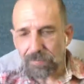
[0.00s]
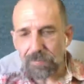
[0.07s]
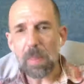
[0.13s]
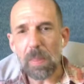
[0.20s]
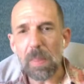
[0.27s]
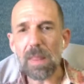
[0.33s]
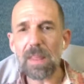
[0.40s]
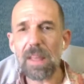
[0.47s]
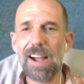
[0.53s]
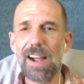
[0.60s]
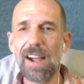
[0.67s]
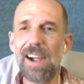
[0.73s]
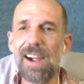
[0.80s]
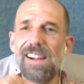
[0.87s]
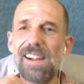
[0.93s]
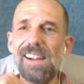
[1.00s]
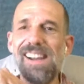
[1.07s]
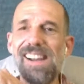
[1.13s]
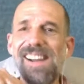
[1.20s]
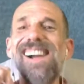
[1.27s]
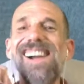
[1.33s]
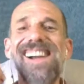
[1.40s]
more titties.
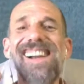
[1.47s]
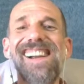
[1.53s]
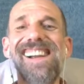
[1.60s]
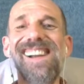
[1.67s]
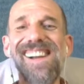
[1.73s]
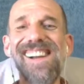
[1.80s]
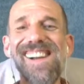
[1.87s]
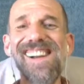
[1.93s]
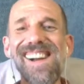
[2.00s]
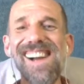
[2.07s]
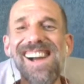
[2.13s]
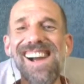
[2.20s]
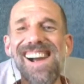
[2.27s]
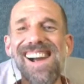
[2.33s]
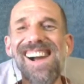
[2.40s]
I gotta work on that one.